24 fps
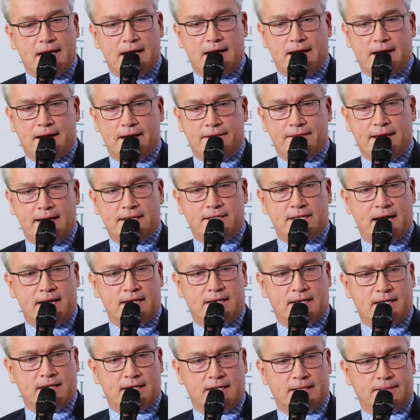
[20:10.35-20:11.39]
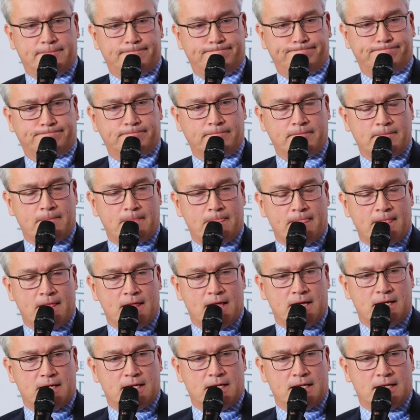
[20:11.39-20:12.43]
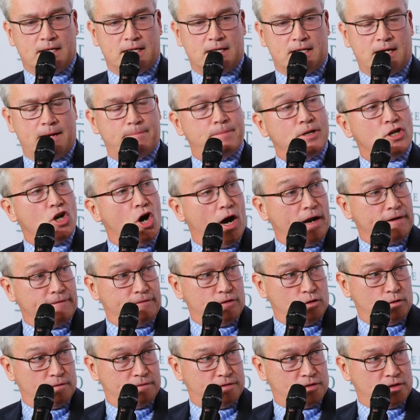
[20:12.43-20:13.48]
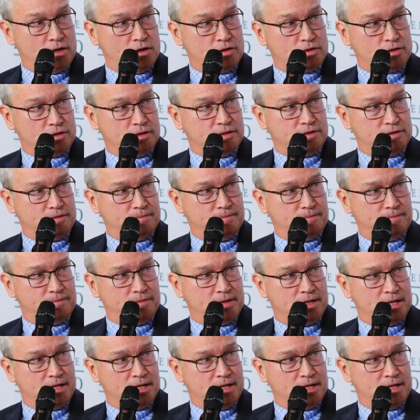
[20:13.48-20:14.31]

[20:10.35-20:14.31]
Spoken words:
They take a benign view of socialism.